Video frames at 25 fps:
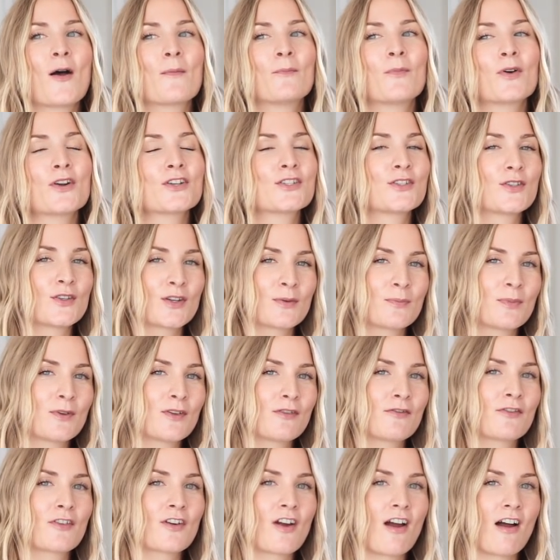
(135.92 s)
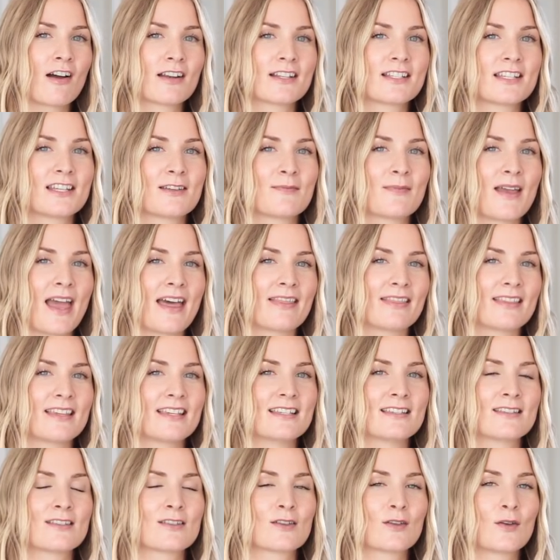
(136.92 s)
more suitable for autumn and
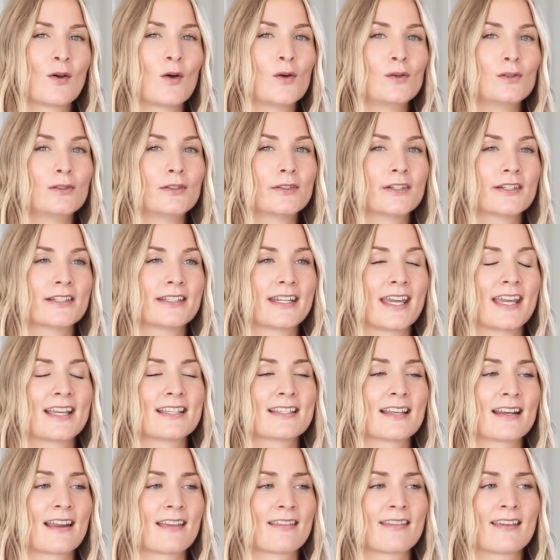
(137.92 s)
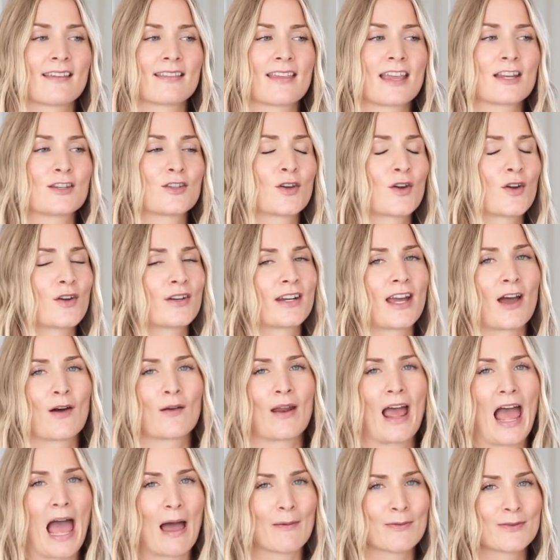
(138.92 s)
these colder days, and I think they turned
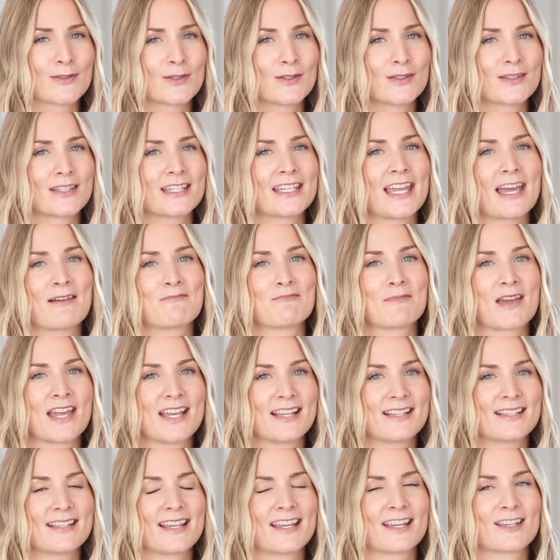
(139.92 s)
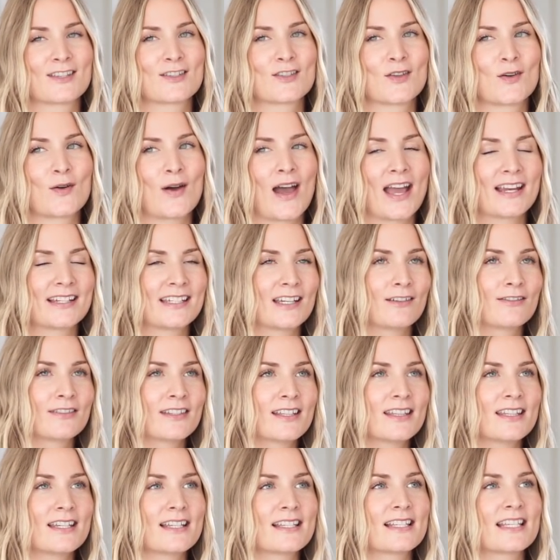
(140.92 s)
out absolutely amazing, so I
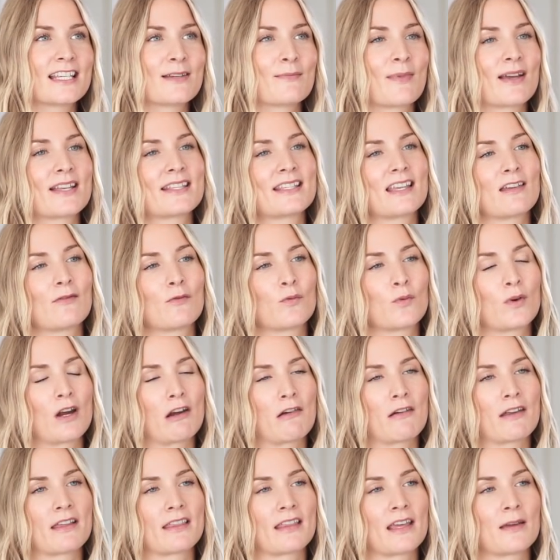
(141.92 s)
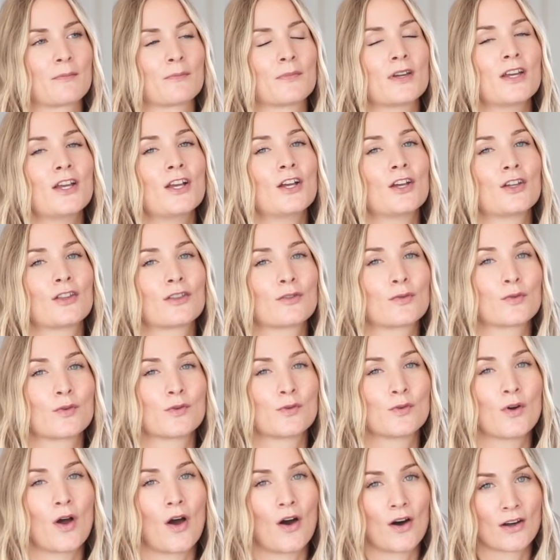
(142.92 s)
definitely see myself wearing them
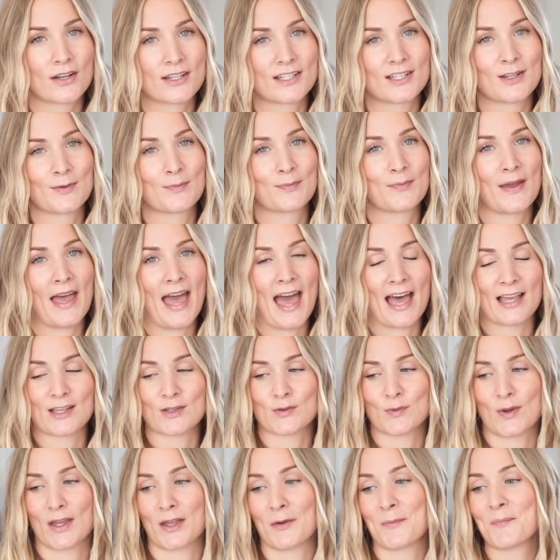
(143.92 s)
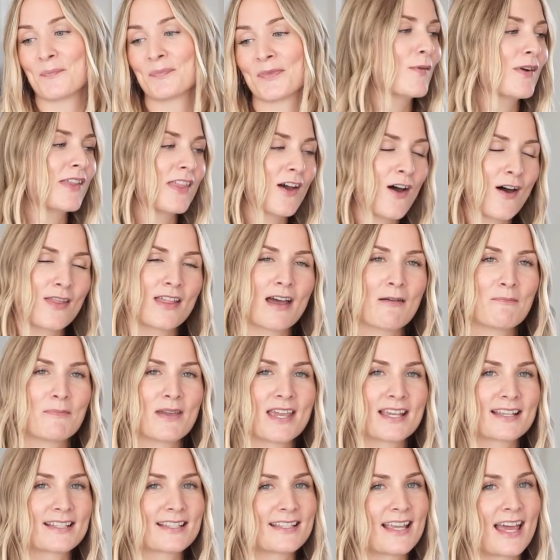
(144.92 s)
through autumn as well. With all that
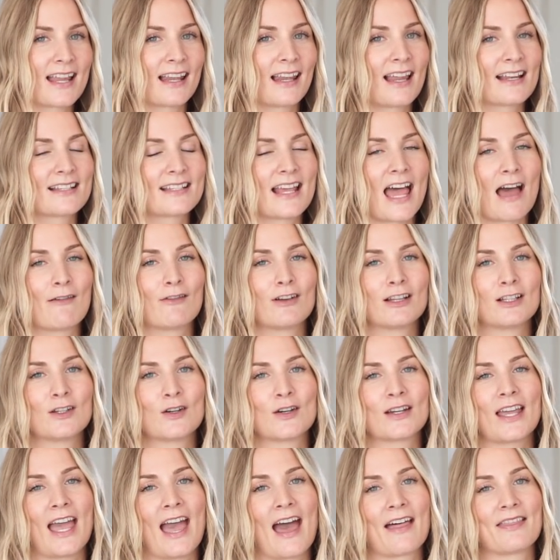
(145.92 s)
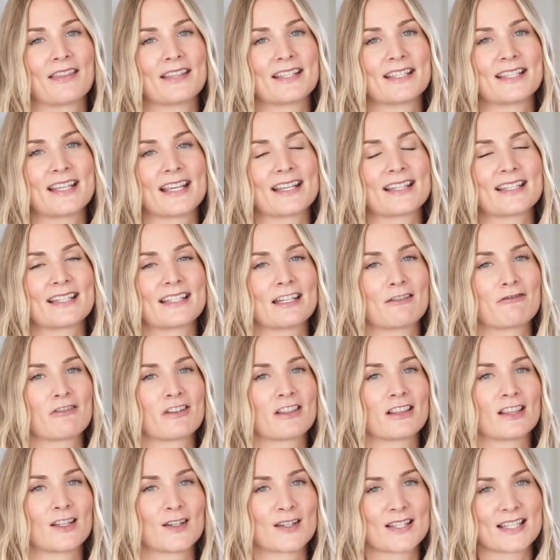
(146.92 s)
being said, let's have a look at the 6
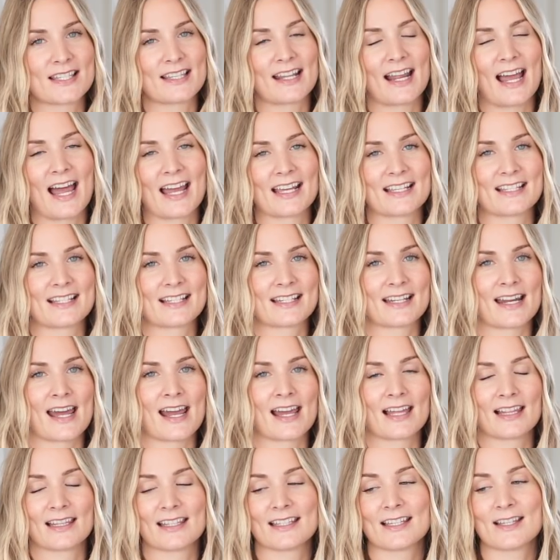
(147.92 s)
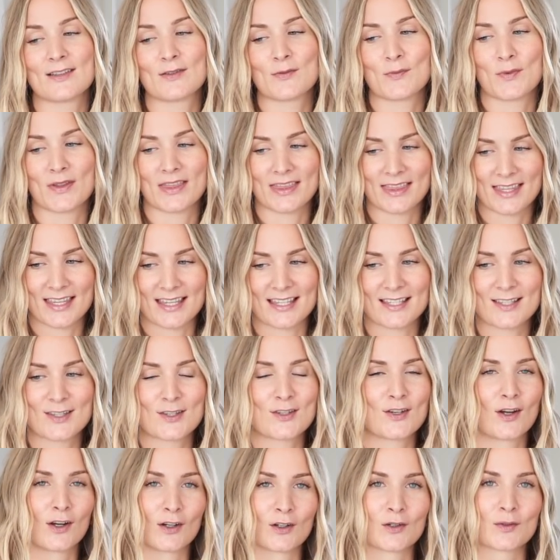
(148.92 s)
different looks that I styled with these
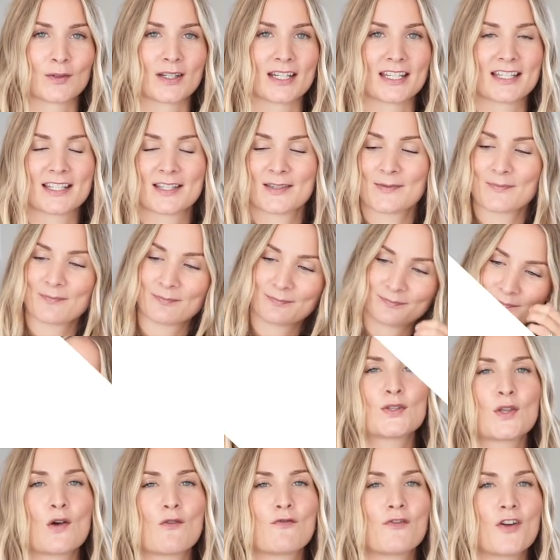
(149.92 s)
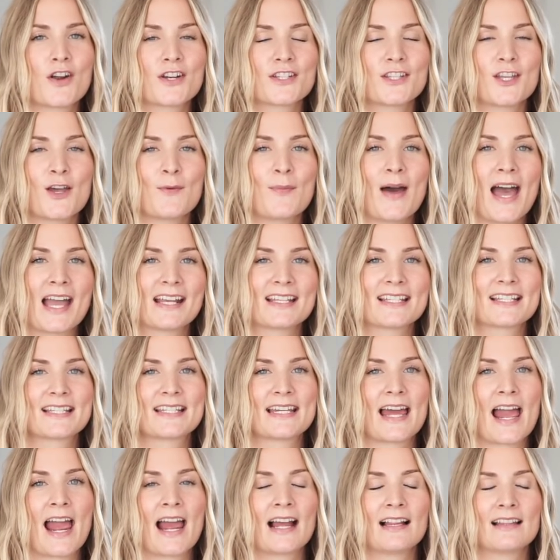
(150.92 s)
dungarees. So first up, I
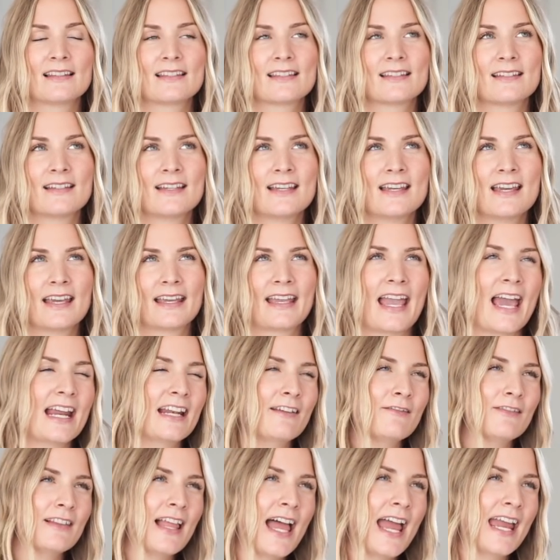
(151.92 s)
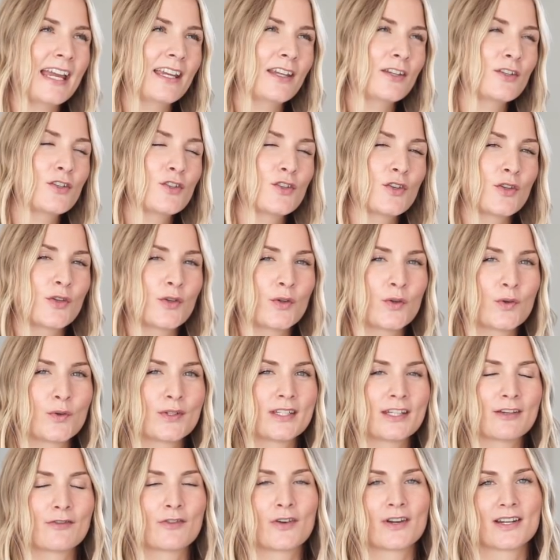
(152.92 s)
styled kind of like 2
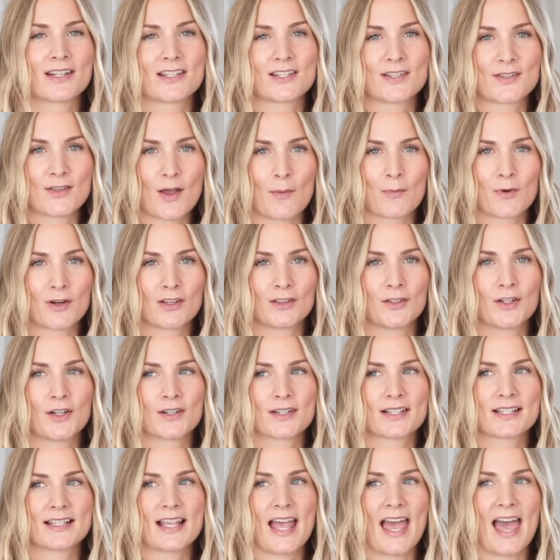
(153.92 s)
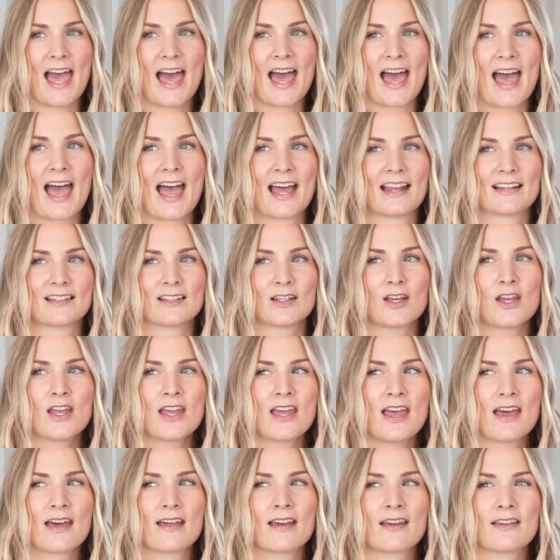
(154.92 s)
different summer looks, and
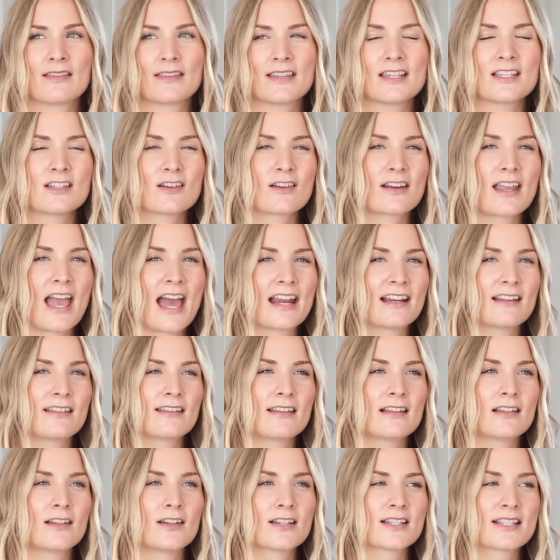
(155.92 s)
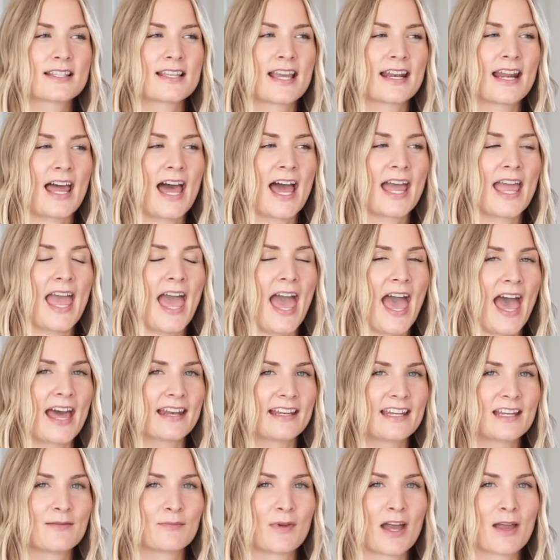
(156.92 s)
these are kind of the looks that I
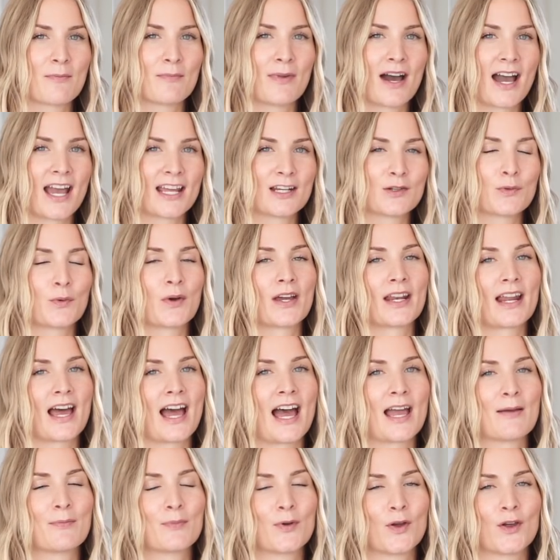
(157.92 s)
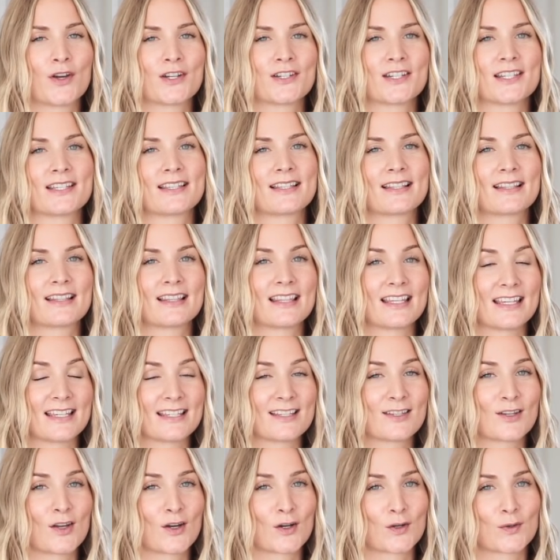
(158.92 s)
had in my mind when I purchased
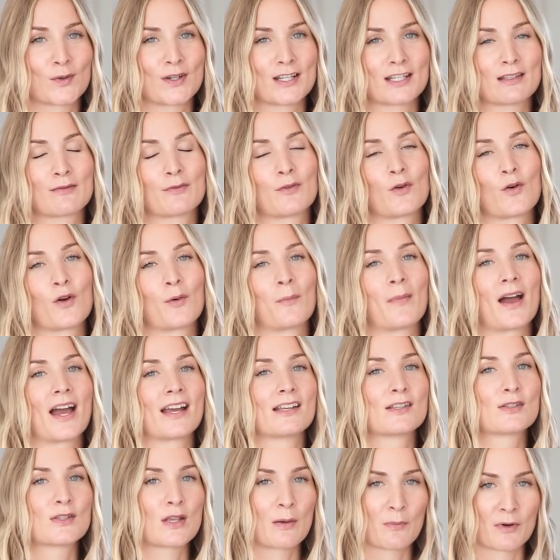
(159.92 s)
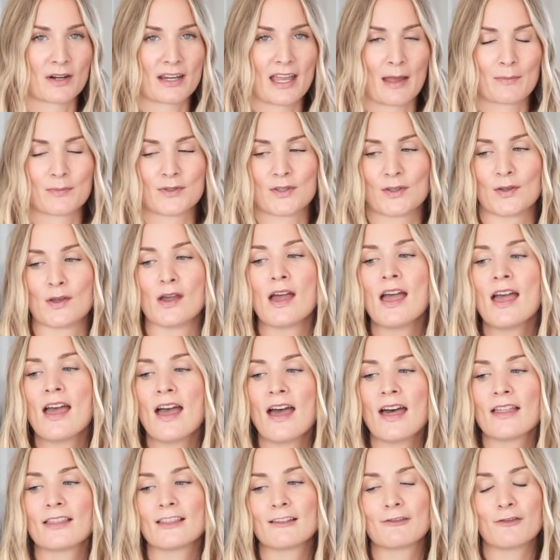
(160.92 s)
these dungarees for my summer capsule.
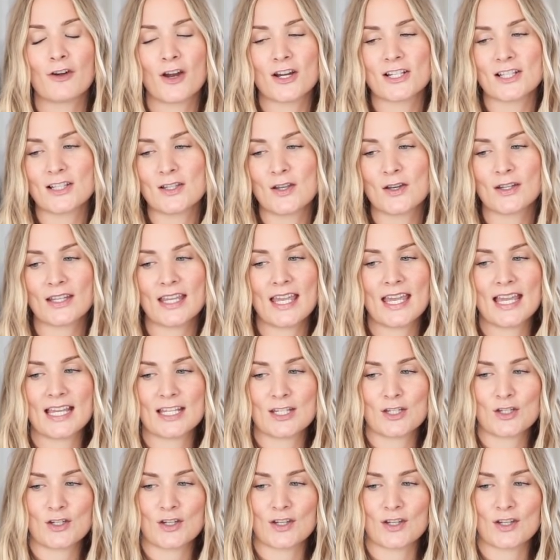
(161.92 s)
The first look is